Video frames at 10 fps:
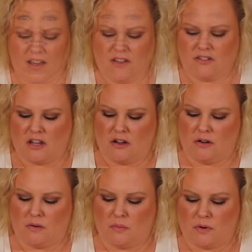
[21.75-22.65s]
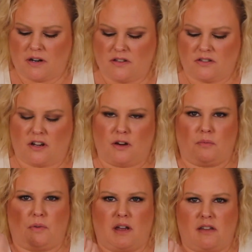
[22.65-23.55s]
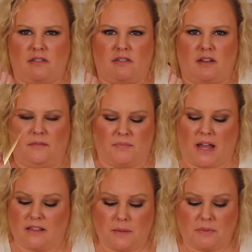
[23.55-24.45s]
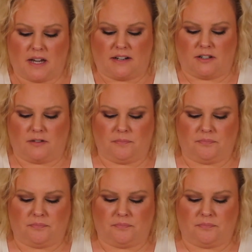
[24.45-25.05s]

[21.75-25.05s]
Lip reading: So we're going to start with a lip liner.